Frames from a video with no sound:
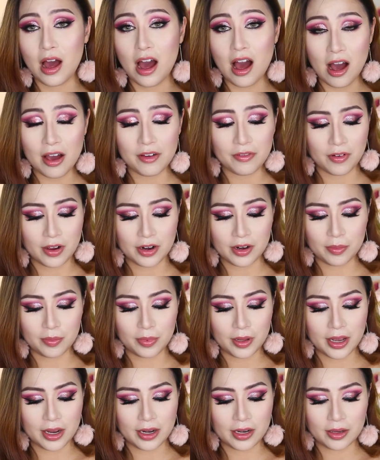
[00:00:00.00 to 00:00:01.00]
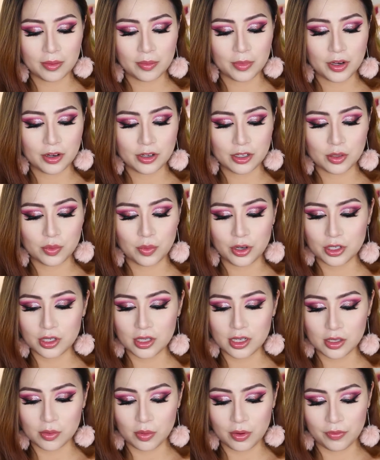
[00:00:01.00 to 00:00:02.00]
I find it blinding. I'm going to swatch
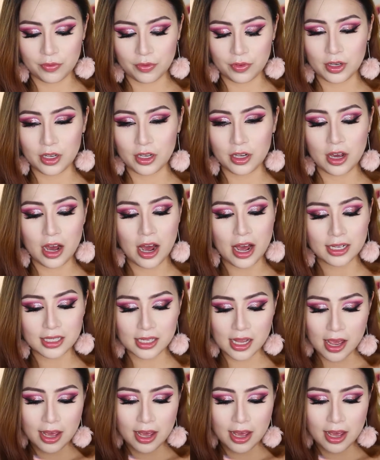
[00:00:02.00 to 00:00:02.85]
this one for you guys.